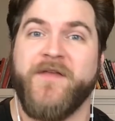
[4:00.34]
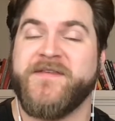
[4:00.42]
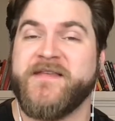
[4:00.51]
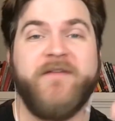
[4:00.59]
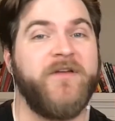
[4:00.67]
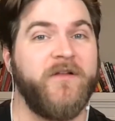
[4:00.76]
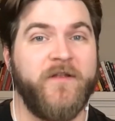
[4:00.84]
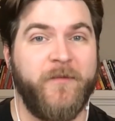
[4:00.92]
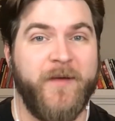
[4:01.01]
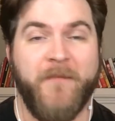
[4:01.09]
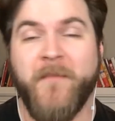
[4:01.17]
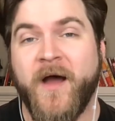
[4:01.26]
saving a little
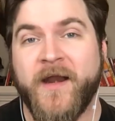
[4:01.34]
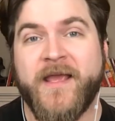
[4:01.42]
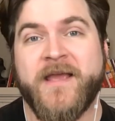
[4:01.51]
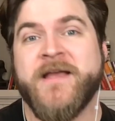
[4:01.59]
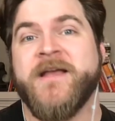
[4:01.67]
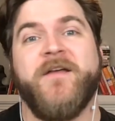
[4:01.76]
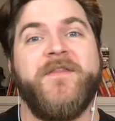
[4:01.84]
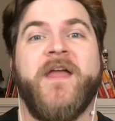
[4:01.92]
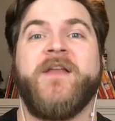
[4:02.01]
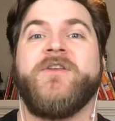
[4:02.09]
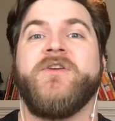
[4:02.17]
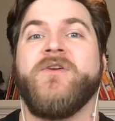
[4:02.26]
bit of money,
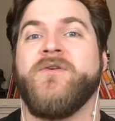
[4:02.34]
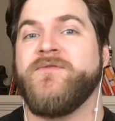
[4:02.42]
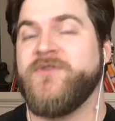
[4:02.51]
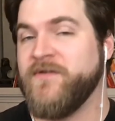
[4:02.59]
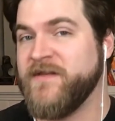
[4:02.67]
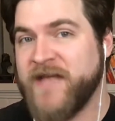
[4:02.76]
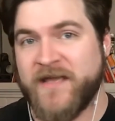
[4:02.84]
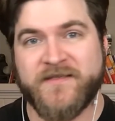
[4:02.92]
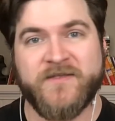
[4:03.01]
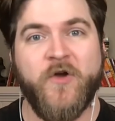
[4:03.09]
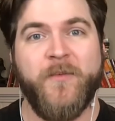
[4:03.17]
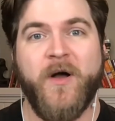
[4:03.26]
then you do the debt
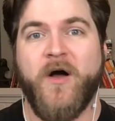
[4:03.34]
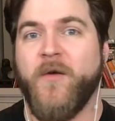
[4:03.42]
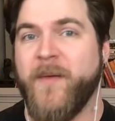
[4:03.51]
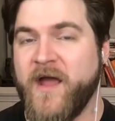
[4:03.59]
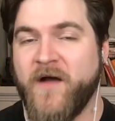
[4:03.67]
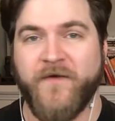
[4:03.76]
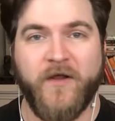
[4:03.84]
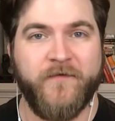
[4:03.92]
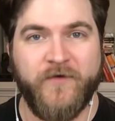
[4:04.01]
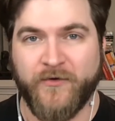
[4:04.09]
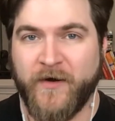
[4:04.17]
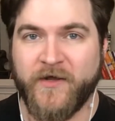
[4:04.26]
snowball, pay off all of
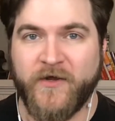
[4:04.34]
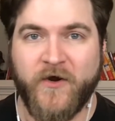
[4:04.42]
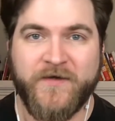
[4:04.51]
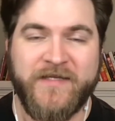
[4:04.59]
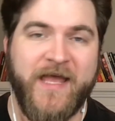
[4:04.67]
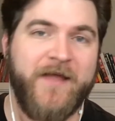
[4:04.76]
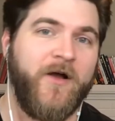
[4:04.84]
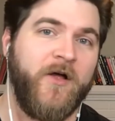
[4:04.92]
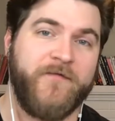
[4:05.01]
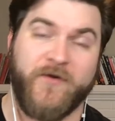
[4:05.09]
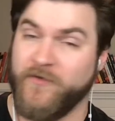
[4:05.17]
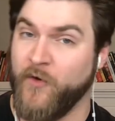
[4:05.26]
your credit card debt, all
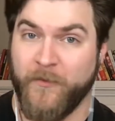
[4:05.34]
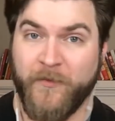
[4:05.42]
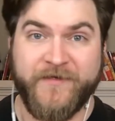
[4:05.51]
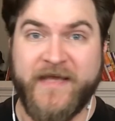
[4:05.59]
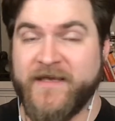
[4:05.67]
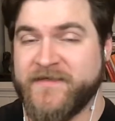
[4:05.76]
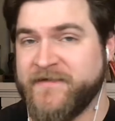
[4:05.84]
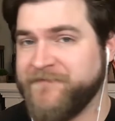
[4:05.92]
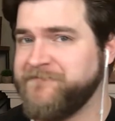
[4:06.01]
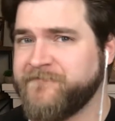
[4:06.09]
of your normal debts